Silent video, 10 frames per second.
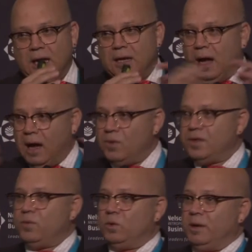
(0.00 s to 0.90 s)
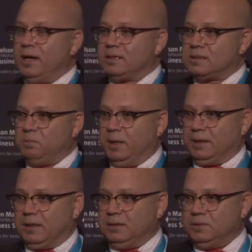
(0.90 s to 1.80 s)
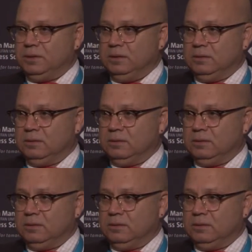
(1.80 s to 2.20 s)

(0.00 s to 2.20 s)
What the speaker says: and how they will make us a better country.